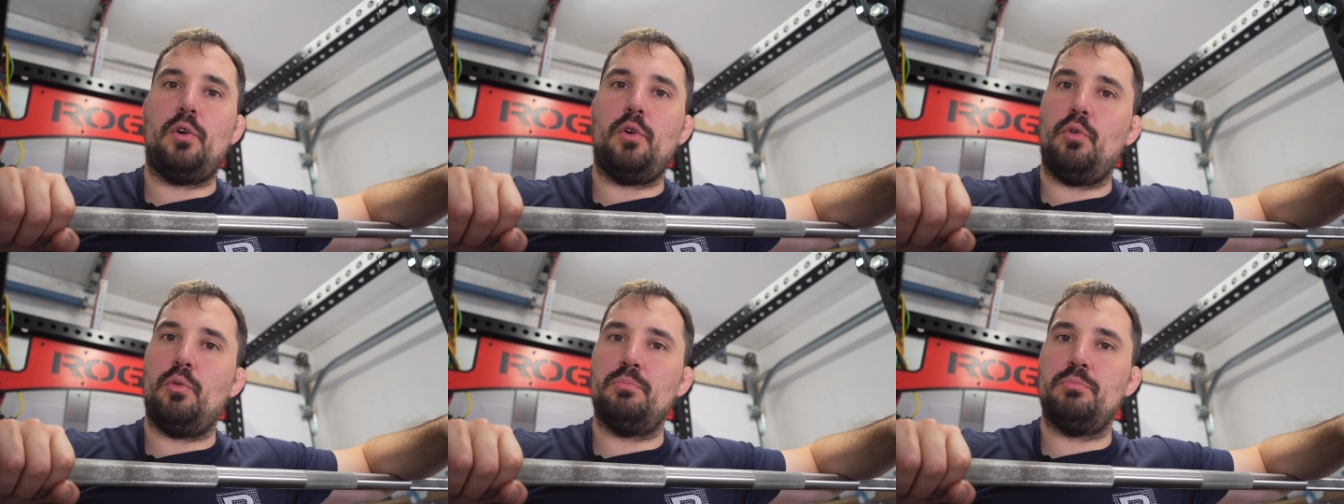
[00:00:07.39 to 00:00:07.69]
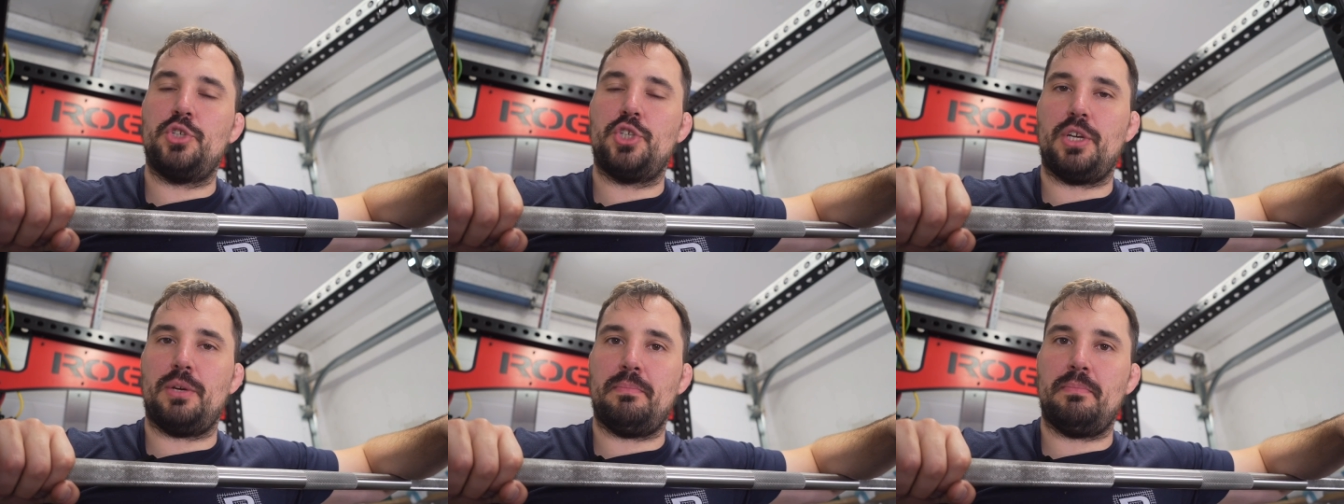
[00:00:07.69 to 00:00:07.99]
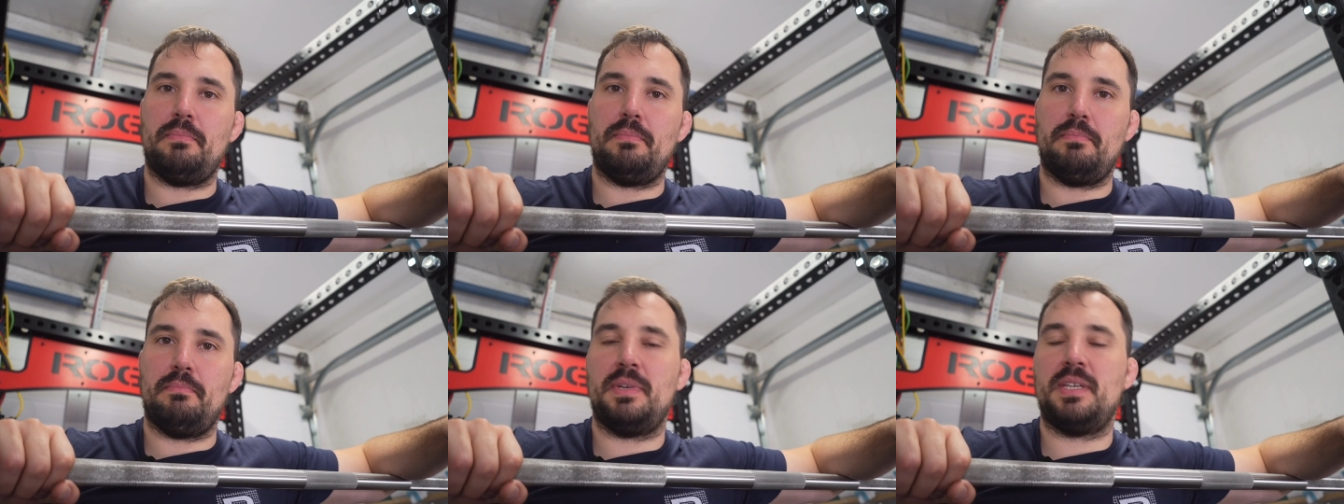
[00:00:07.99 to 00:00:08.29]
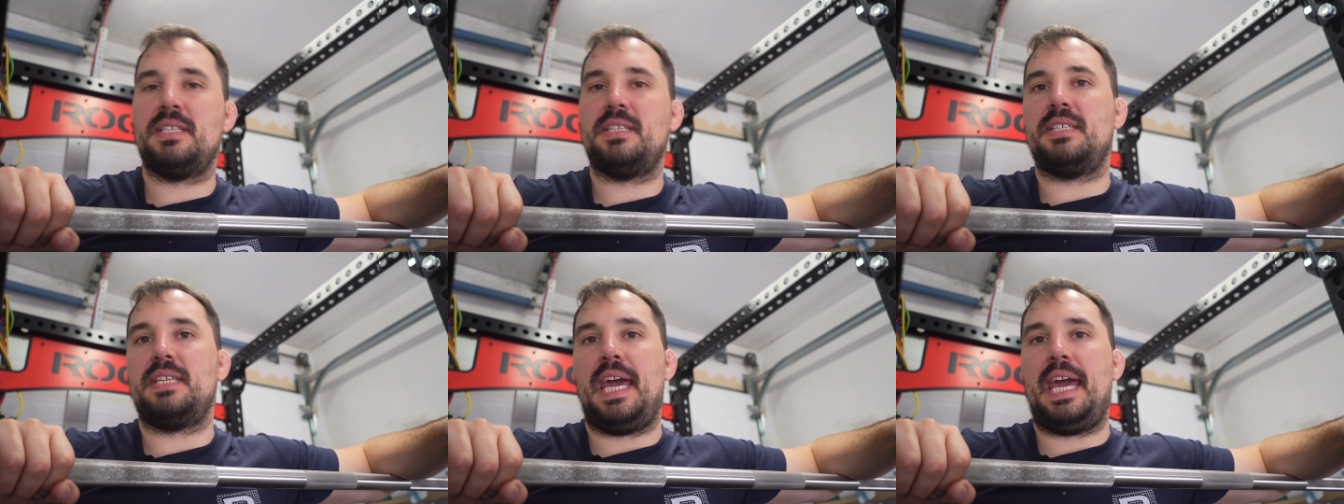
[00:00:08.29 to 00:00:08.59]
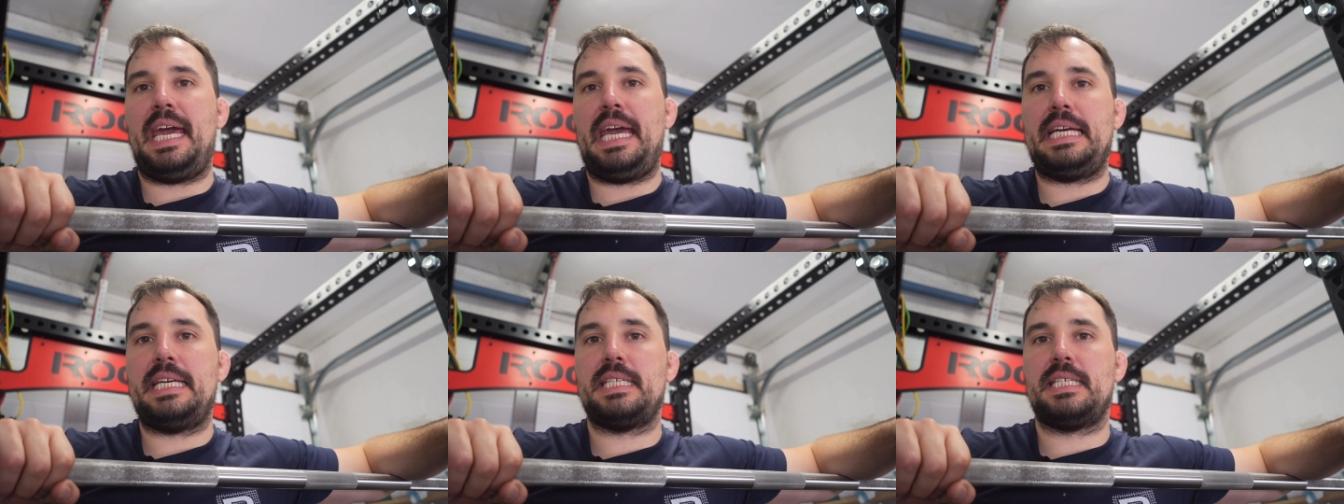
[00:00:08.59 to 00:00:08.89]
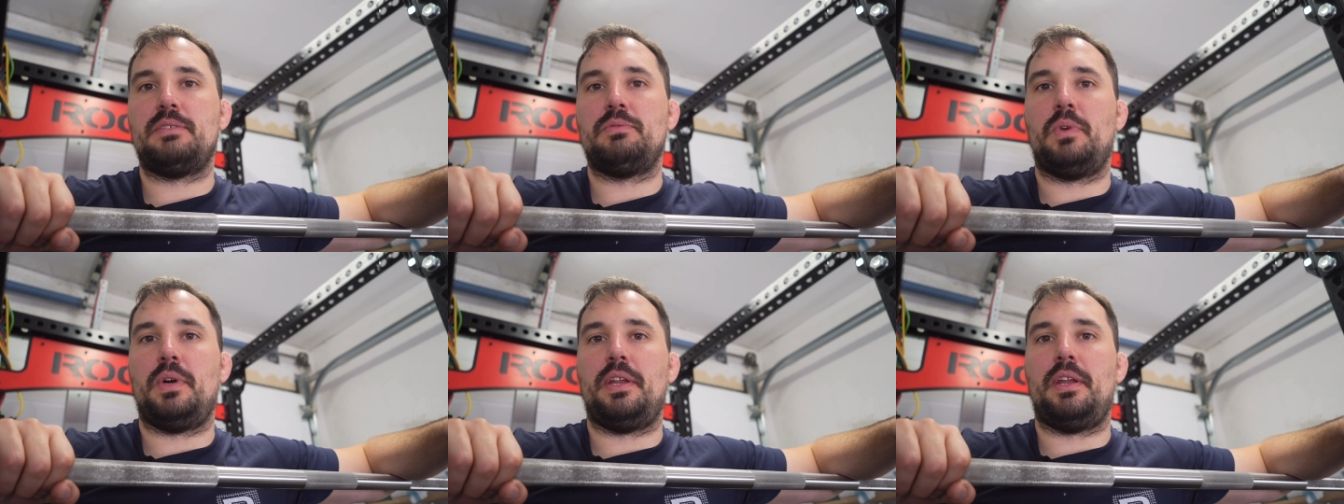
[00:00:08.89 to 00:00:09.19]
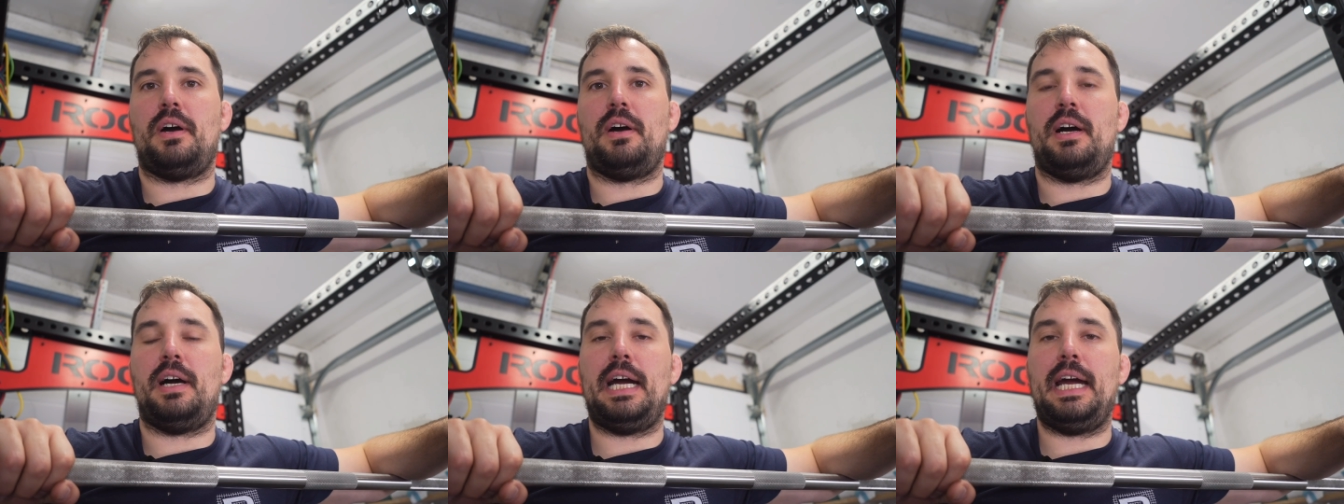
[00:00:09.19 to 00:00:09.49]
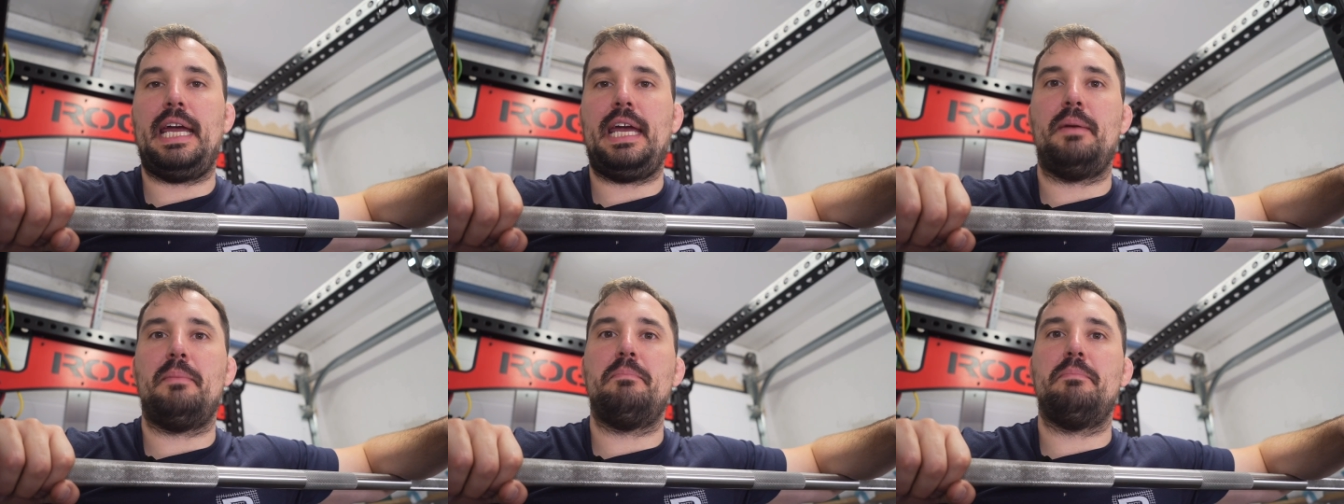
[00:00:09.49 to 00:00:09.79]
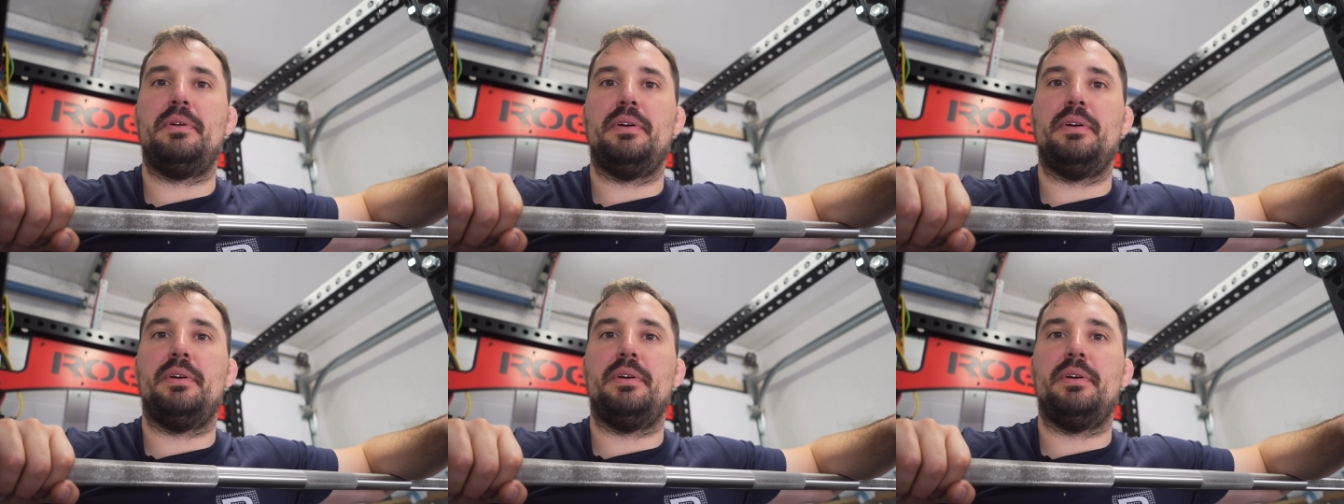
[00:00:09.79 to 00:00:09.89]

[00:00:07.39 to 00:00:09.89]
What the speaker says: home gym mistakes when I